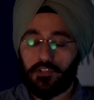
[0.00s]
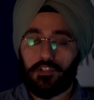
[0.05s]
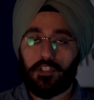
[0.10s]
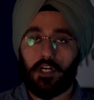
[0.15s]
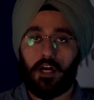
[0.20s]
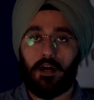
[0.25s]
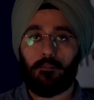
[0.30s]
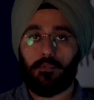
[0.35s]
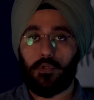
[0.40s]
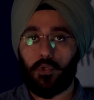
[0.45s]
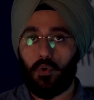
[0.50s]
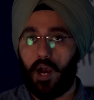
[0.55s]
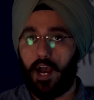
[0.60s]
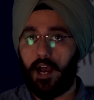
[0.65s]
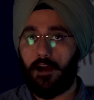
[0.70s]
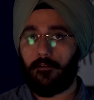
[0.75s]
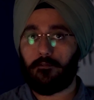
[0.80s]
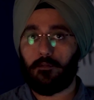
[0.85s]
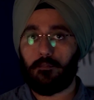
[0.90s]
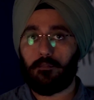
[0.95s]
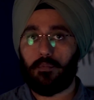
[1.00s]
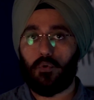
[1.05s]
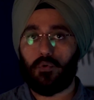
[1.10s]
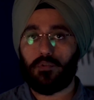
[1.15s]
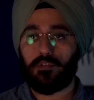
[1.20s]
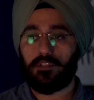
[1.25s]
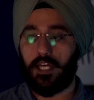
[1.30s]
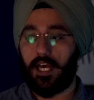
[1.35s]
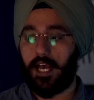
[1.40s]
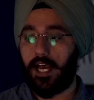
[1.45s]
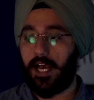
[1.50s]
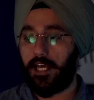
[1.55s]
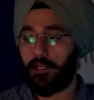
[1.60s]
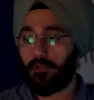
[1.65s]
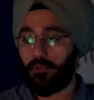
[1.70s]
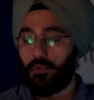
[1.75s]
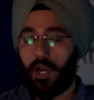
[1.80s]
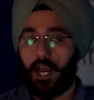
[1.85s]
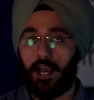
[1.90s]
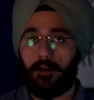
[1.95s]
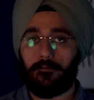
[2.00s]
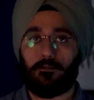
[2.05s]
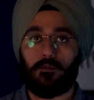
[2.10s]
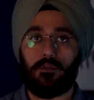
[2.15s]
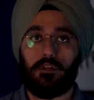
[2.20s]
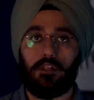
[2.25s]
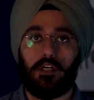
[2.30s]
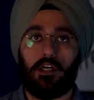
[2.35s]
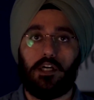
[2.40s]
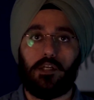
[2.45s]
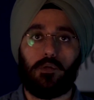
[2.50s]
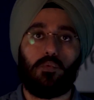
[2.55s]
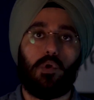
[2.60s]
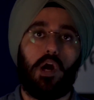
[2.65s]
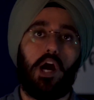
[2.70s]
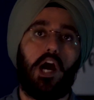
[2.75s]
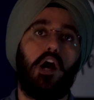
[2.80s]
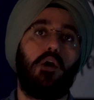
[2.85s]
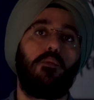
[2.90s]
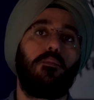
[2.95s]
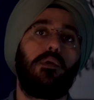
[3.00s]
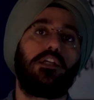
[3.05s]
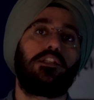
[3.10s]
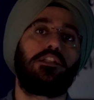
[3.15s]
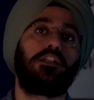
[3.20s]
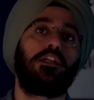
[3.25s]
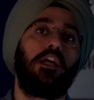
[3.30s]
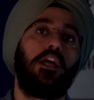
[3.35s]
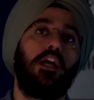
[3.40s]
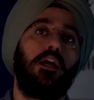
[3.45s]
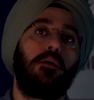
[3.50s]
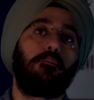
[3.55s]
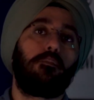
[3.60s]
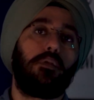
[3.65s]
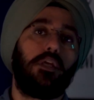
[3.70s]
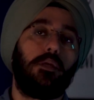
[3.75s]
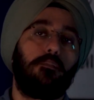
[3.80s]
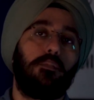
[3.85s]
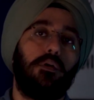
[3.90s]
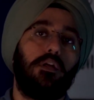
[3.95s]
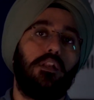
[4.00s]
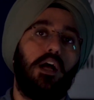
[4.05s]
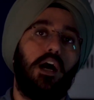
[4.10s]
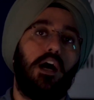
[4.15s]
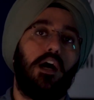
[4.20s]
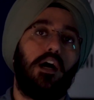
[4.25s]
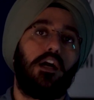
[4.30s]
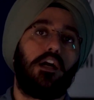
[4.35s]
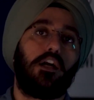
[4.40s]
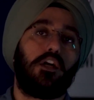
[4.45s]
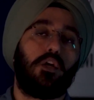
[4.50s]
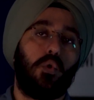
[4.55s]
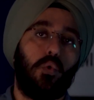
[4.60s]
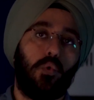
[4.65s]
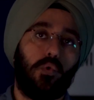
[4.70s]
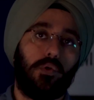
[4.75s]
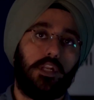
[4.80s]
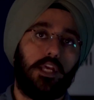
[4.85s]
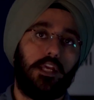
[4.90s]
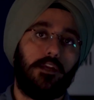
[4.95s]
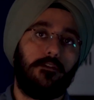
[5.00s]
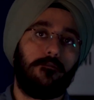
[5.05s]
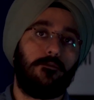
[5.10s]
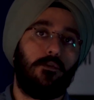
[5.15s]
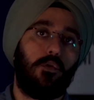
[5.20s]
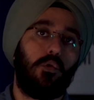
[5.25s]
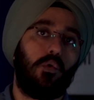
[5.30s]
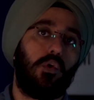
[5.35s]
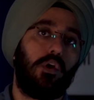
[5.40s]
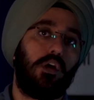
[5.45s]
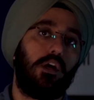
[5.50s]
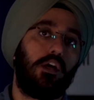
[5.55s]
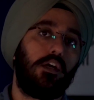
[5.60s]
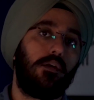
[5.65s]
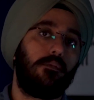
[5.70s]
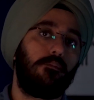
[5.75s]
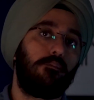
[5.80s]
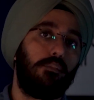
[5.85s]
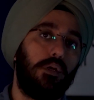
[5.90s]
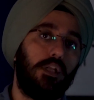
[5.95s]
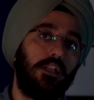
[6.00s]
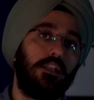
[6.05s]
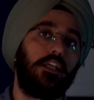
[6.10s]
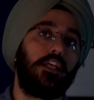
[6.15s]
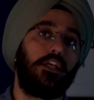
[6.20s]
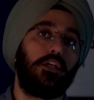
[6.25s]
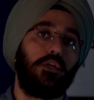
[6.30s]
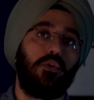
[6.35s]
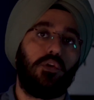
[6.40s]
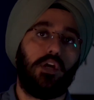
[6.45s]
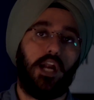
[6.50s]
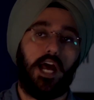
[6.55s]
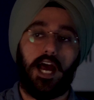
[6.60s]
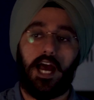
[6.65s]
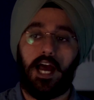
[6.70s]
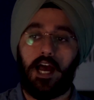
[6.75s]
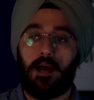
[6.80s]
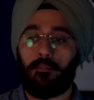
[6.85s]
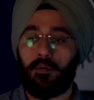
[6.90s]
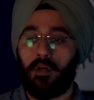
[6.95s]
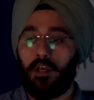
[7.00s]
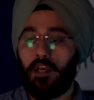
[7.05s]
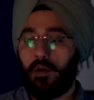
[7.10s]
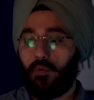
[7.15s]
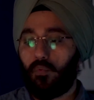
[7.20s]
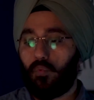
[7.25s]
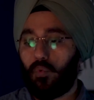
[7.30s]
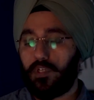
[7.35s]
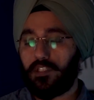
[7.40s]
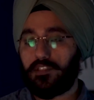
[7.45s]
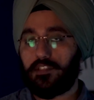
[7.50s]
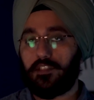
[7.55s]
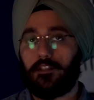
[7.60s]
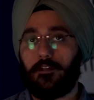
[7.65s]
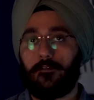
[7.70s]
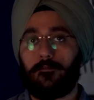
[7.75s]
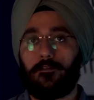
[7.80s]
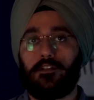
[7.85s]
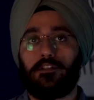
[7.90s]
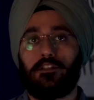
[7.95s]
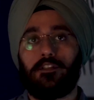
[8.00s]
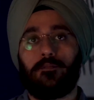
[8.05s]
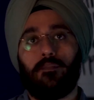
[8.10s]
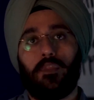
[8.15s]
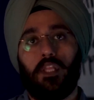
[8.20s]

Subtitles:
jump, you have to post the ad, you have to learn how much people are quoting for building your app. What is the difference?